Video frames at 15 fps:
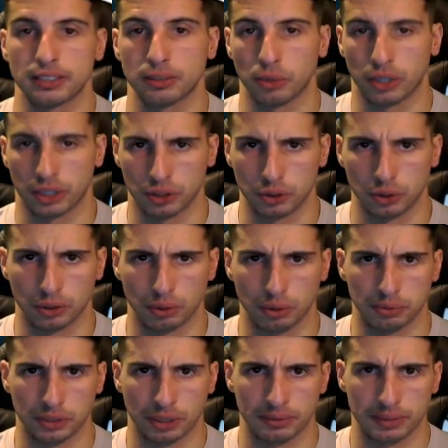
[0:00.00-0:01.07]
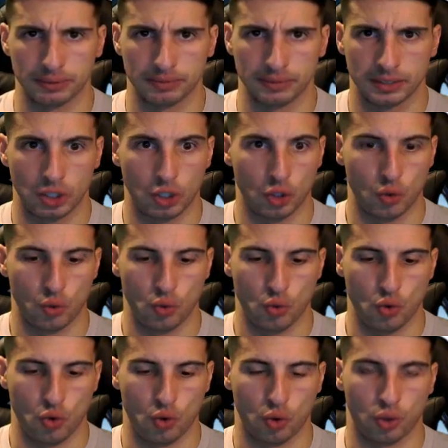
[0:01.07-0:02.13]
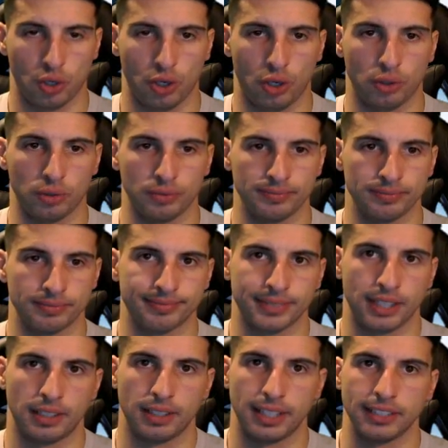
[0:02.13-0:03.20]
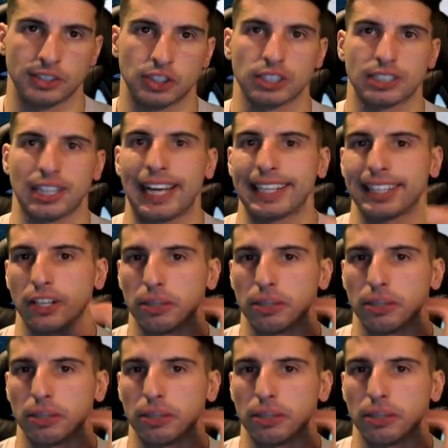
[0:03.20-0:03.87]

we're gonna do a group seven. Oh, it's just lagging on